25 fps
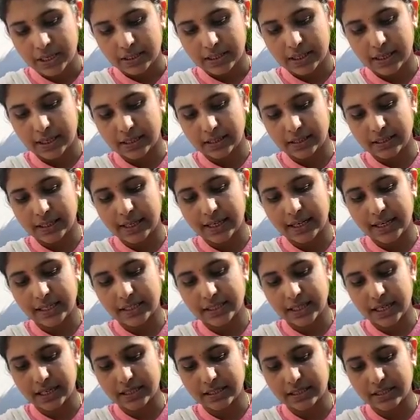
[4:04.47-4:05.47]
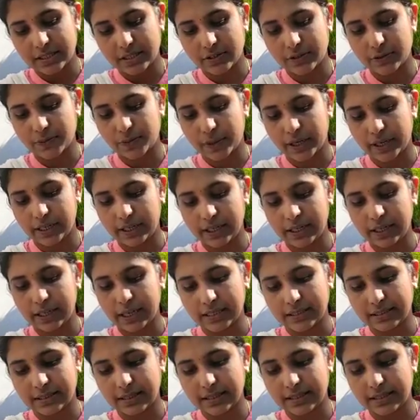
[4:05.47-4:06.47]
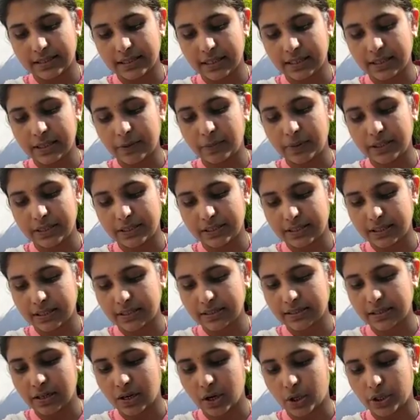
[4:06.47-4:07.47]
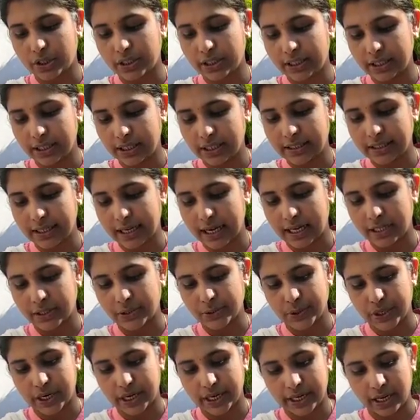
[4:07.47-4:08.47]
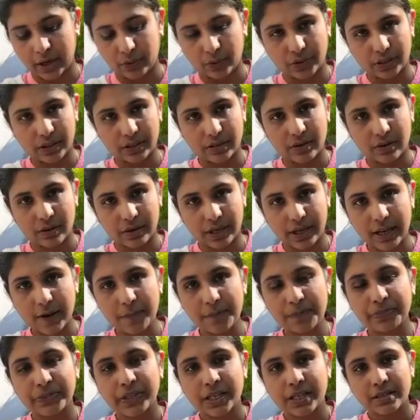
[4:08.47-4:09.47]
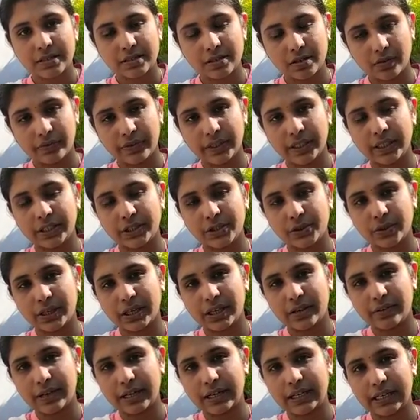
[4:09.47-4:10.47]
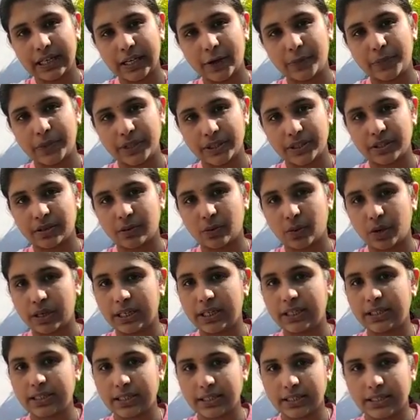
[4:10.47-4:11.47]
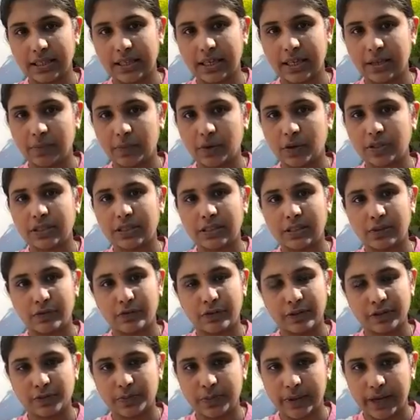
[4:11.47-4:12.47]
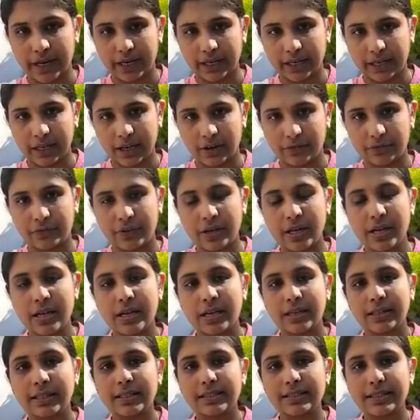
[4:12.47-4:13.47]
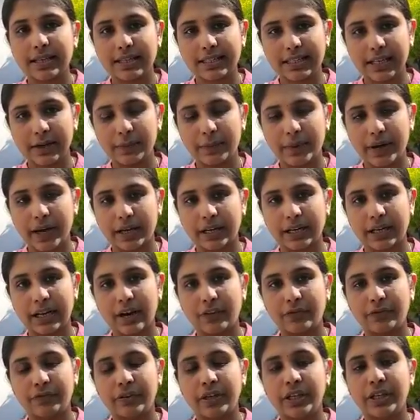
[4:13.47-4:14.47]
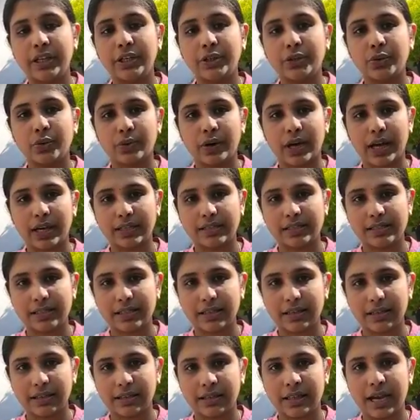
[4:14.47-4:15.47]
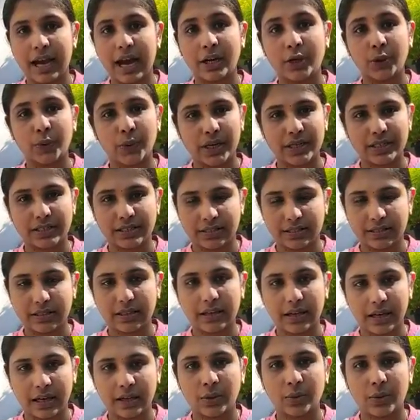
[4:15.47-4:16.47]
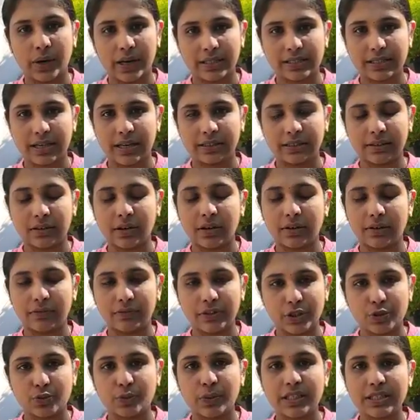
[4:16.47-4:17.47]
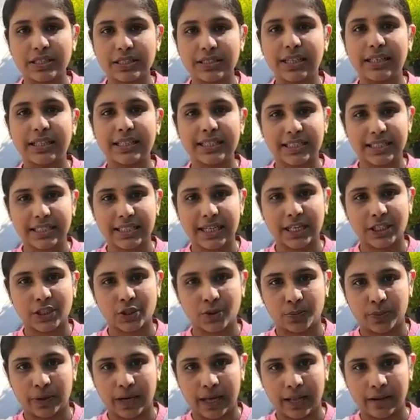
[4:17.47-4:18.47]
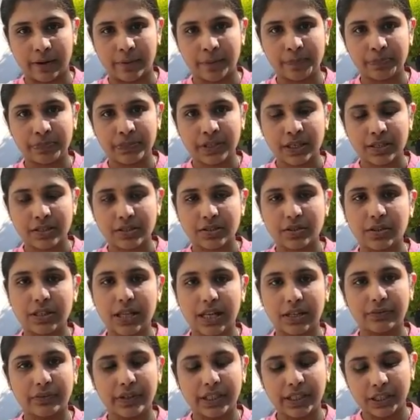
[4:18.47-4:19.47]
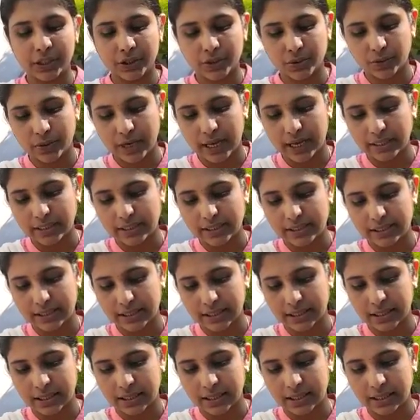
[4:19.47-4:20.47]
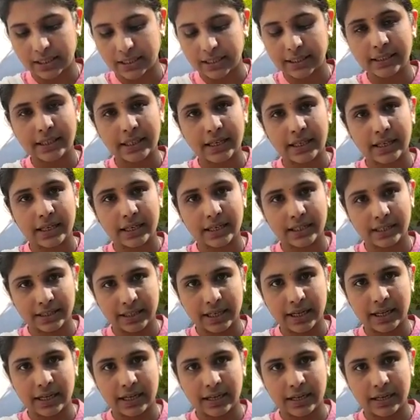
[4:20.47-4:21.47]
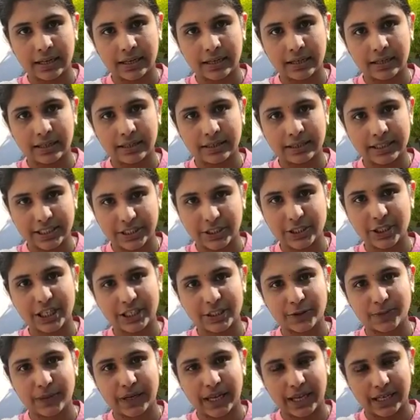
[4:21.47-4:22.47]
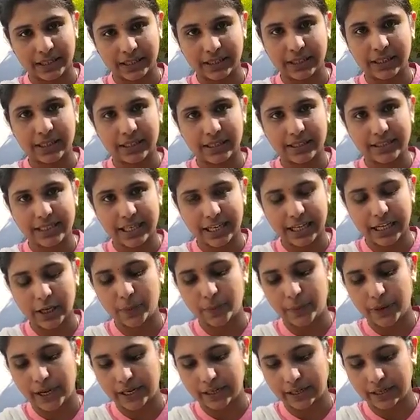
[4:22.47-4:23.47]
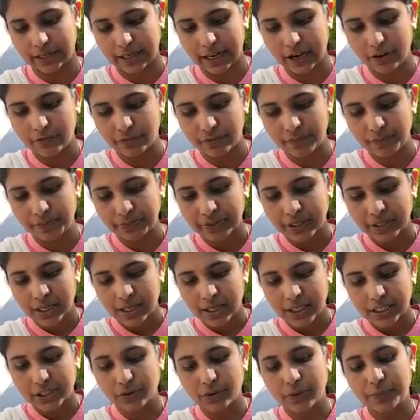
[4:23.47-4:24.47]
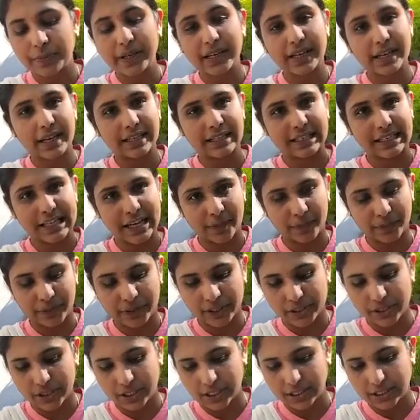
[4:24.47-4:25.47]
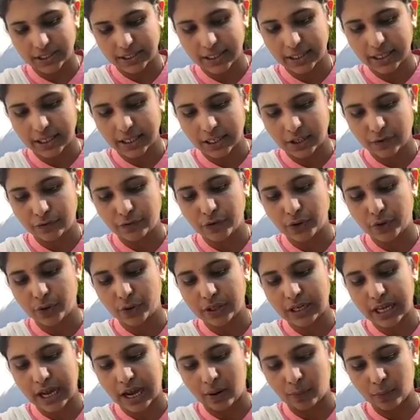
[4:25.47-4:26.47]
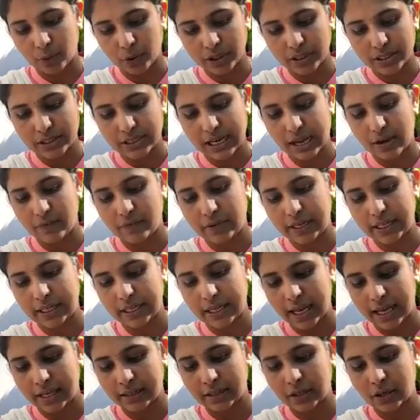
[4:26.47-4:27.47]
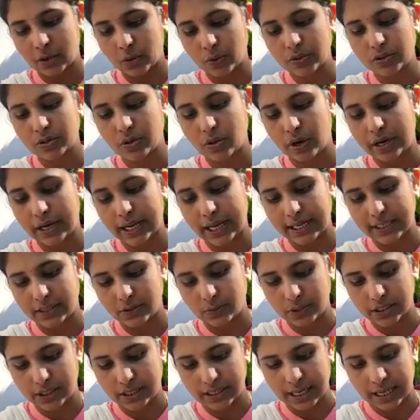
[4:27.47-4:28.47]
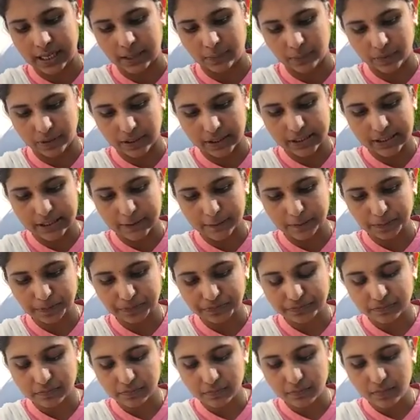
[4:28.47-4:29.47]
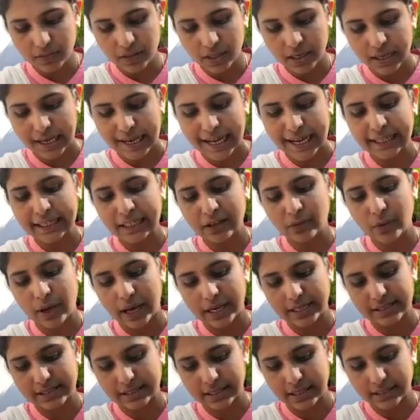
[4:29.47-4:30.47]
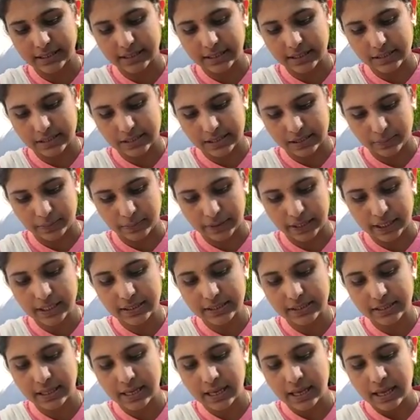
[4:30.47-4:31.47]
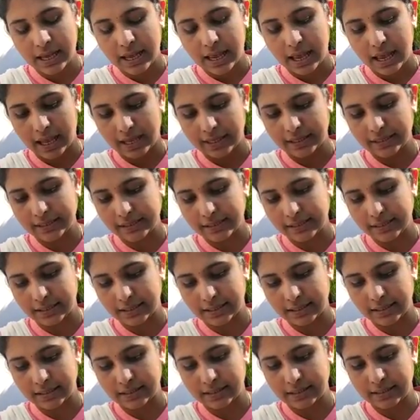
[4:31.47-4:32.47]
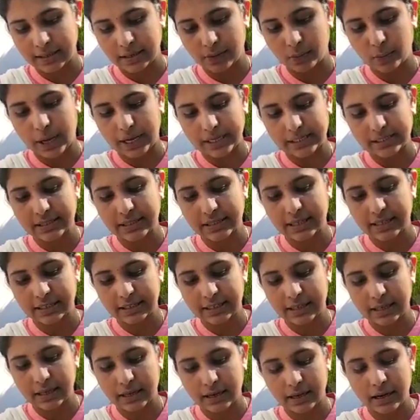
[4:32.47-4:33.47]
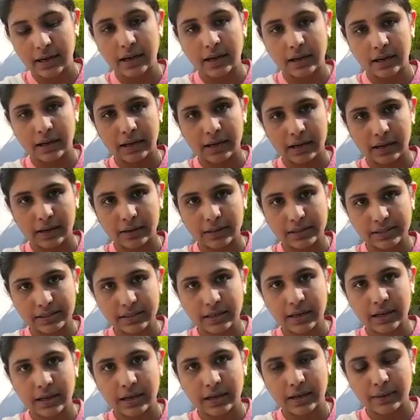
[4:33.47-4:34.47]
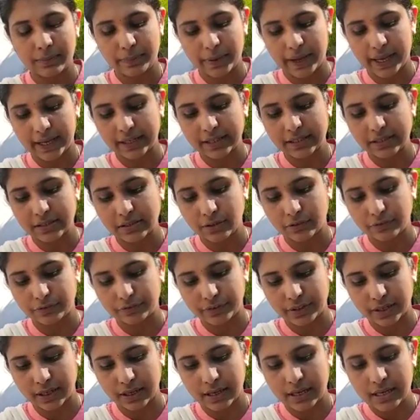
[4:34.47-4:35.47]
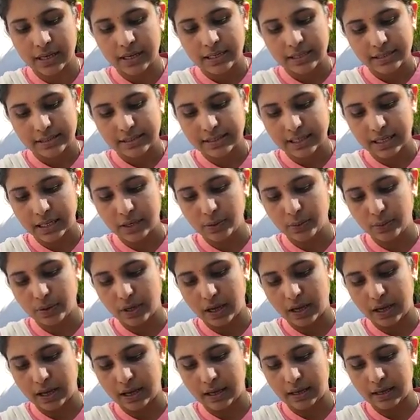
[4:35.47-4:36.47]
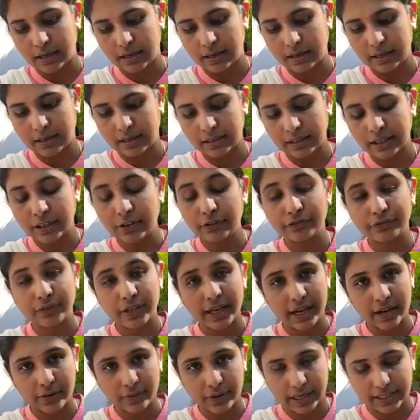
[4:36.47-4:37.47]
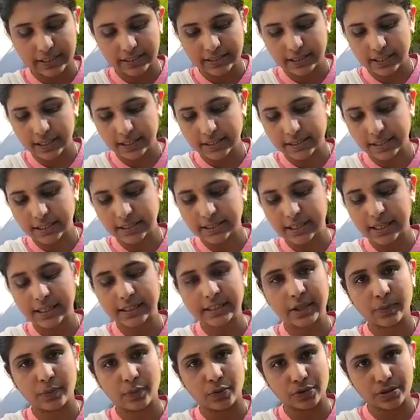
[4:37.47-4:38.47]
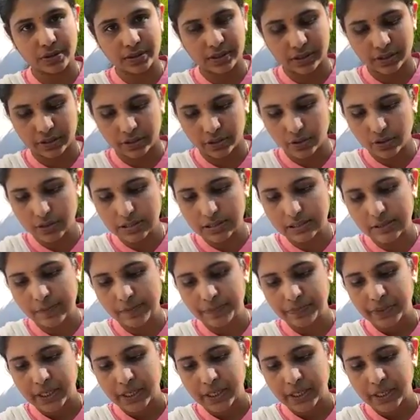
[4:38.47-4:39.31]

Then there are chances of spreading exist till the blisters got healed and dried out. Okay. So we need to give a clear picture what is a chickenpox in the first paragraph. In the second paragraph, we need to write the advice, advice, uh, the, which means the discharge plan. So that we need to write uh, in the uh, discharge plan in the second paragraph. It would be greatly appreciated if you could avoid traveling and close contact with the neighbors. Kindly vaccinate the siblings and uh, the vaccinate the uh, uh, parents of the Steve. Uh, if they are vaccinated, take the booster dose.